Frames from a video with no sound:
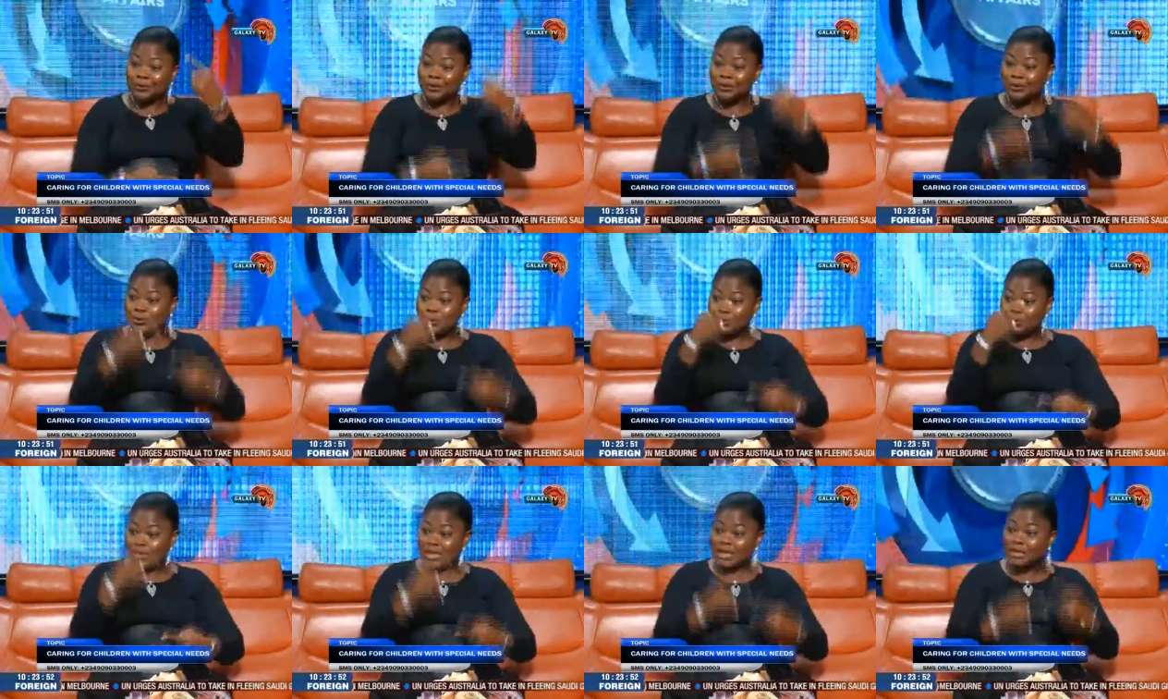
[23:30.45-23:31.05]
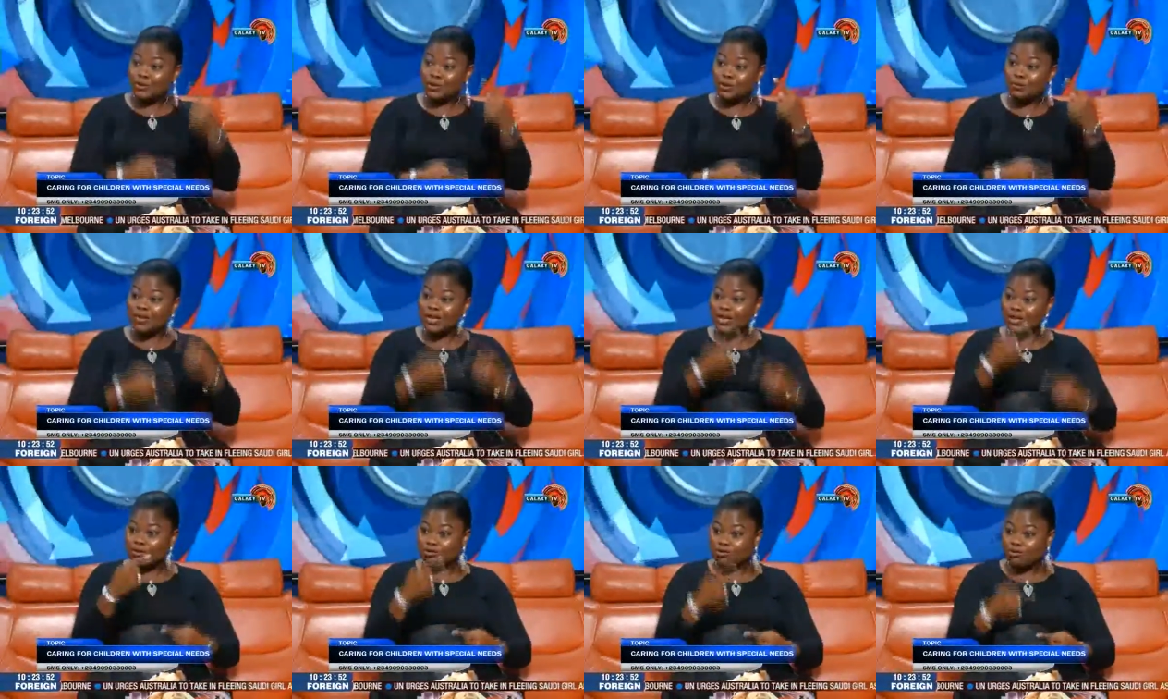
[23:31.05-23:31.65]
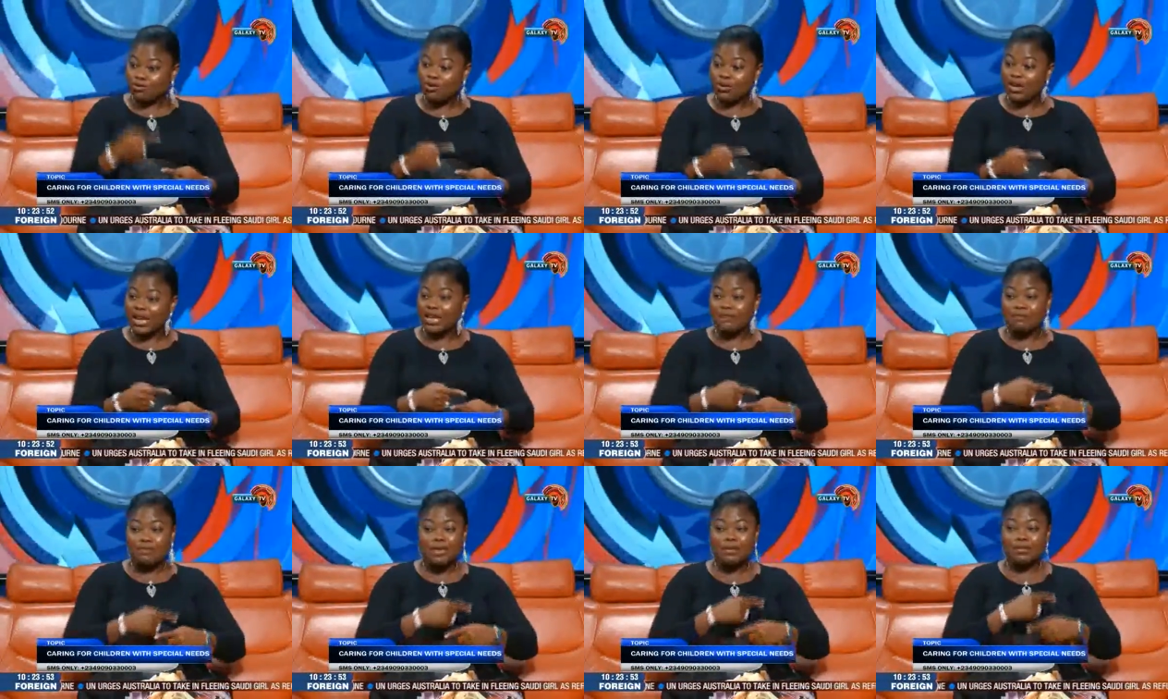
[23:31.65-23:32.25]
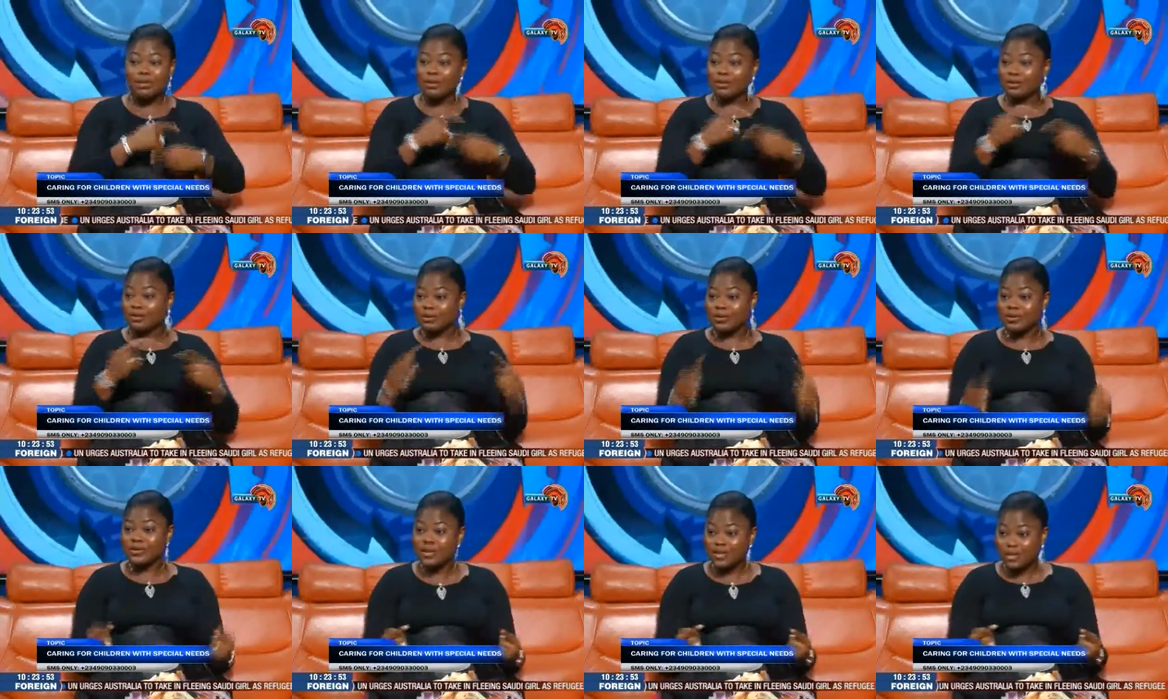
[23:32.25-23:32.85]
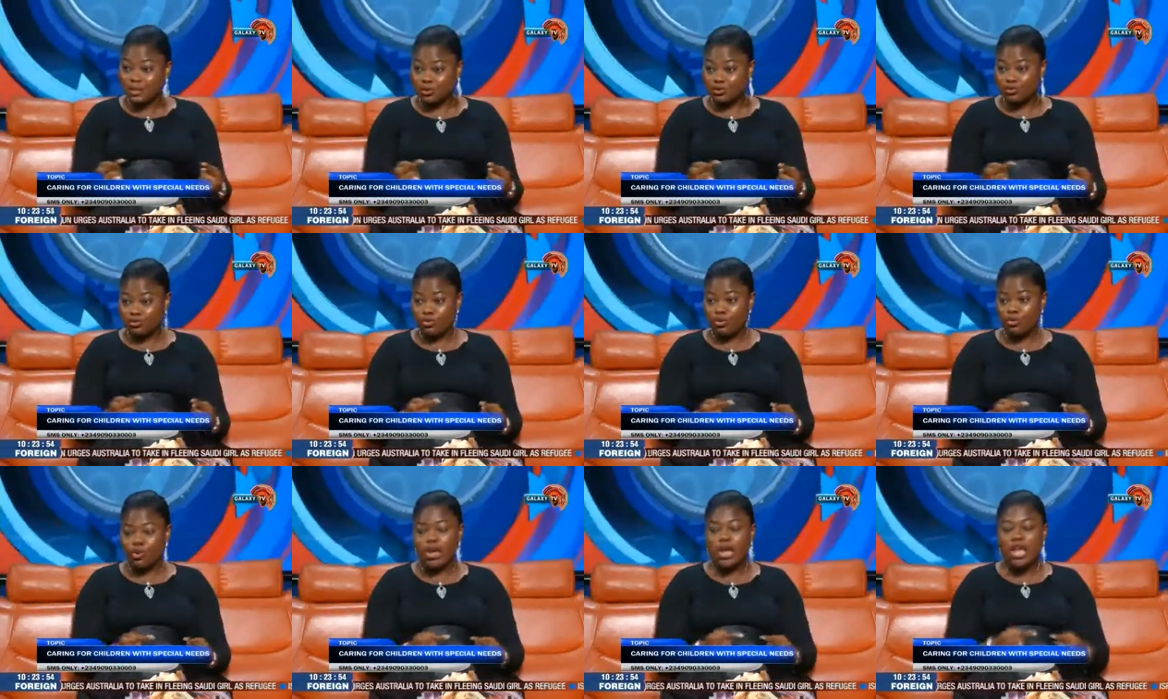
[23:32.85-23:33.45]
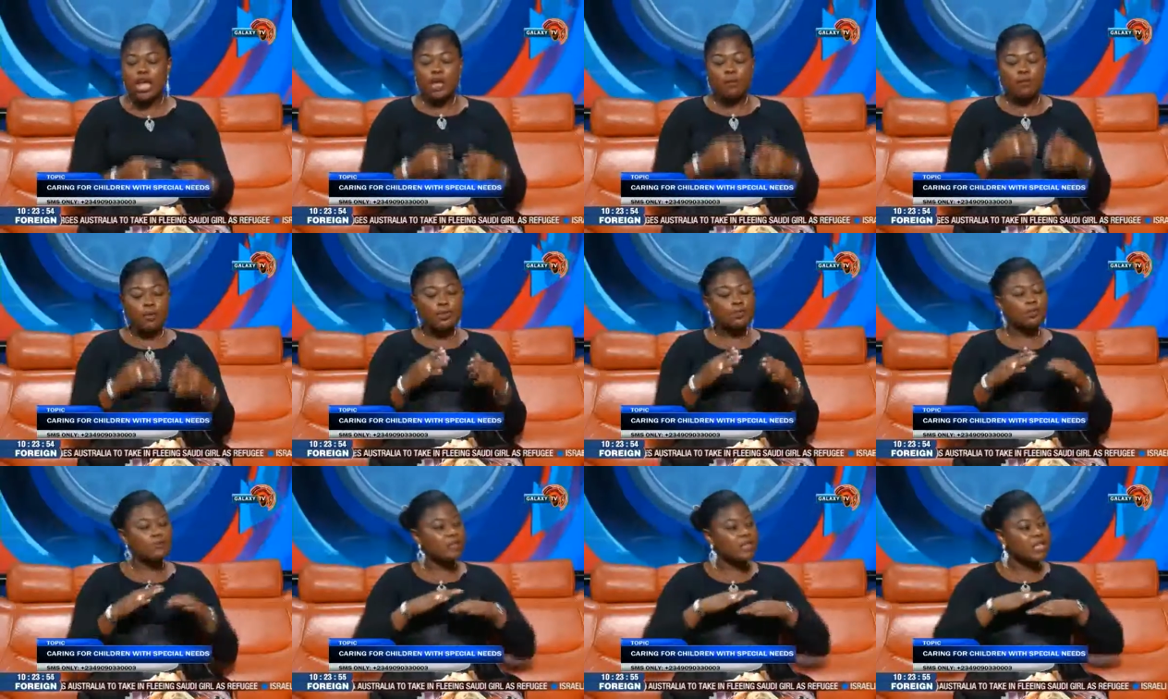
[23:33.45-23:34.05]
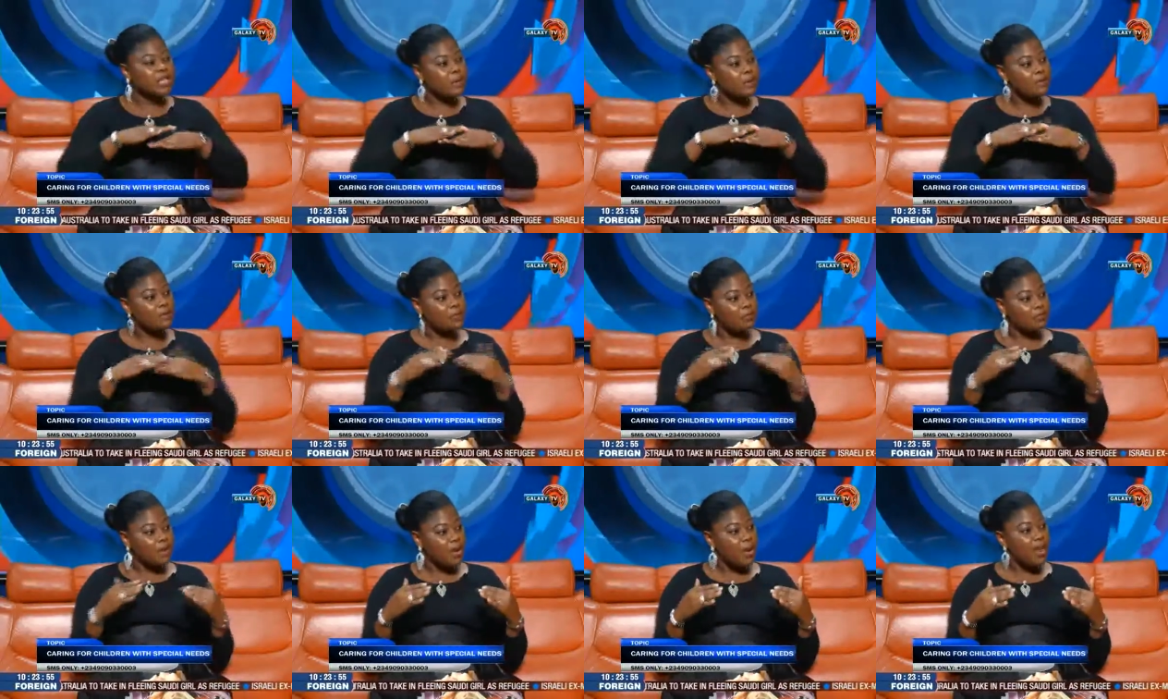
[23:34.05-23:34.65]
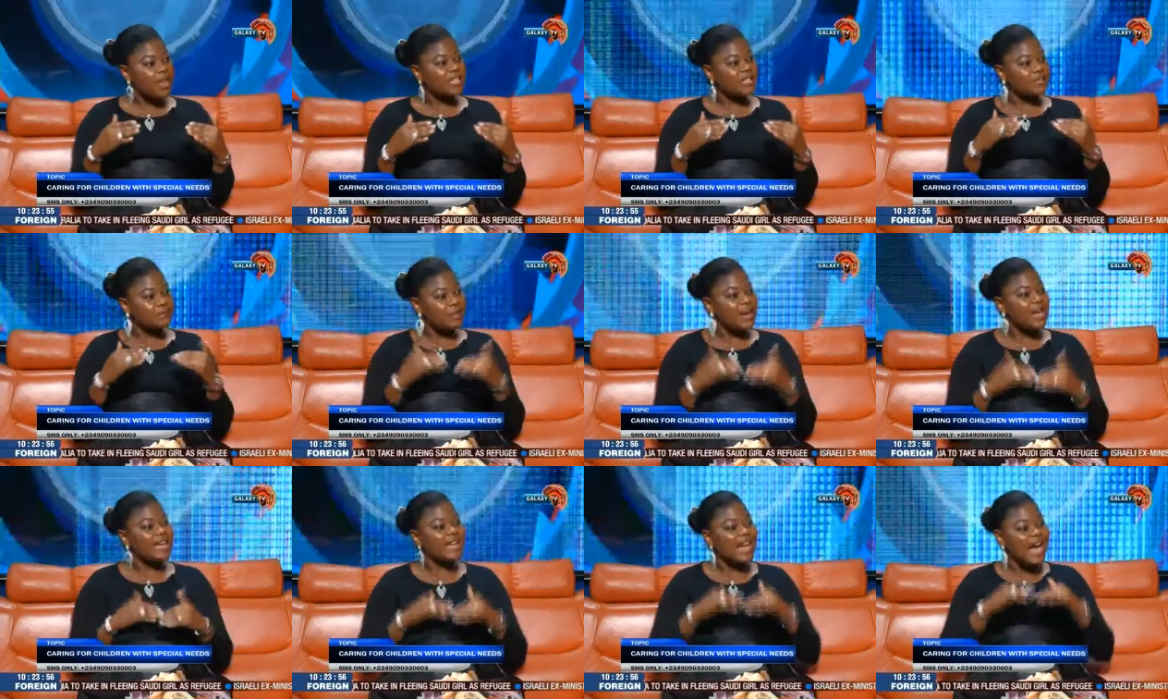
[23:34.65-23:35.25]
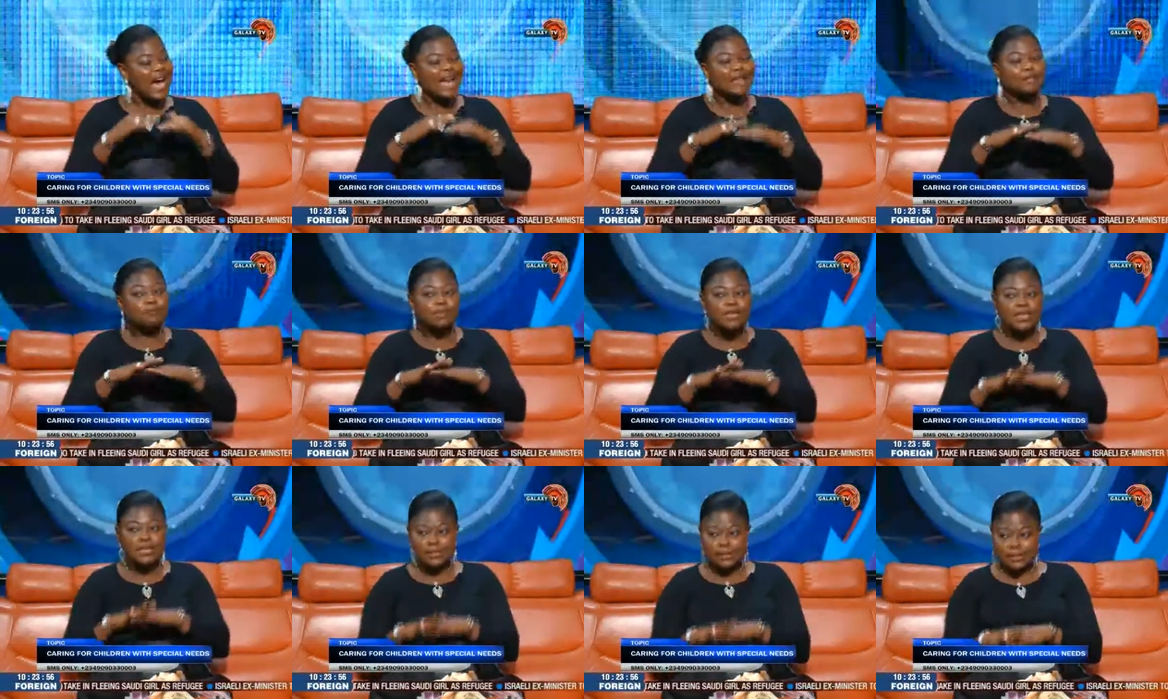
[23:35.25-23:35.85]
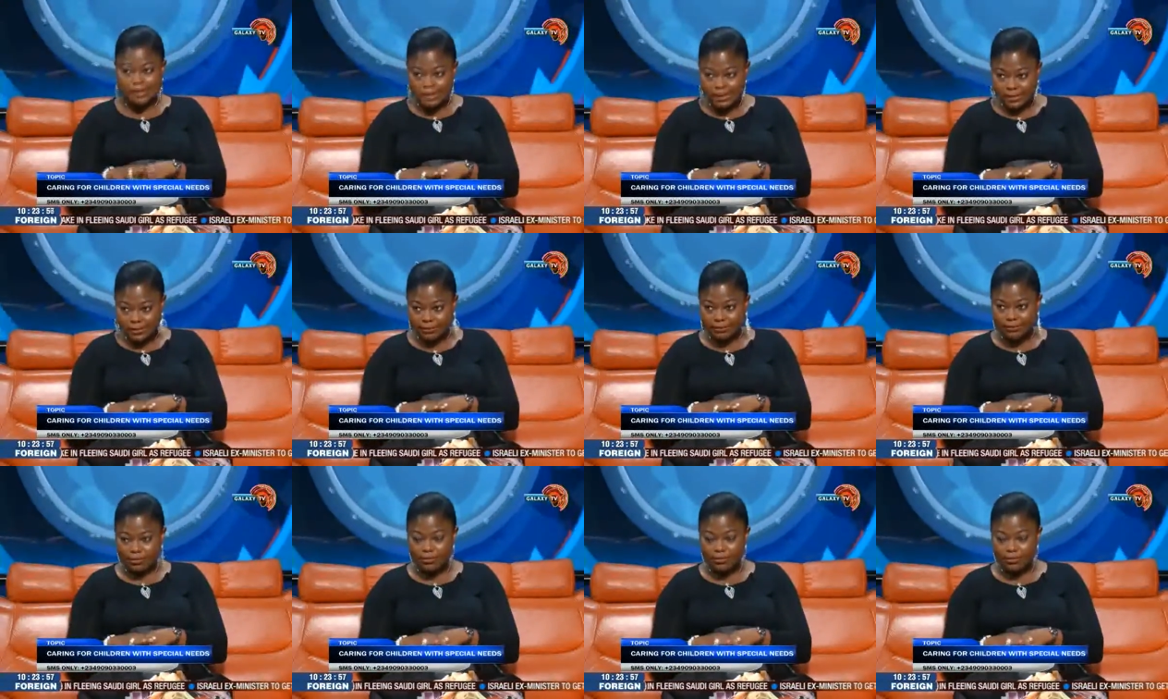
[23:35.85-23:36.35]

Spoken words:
So you think something is wrong, and maybe nothing is wrong. But to keep the parent's mind at peace,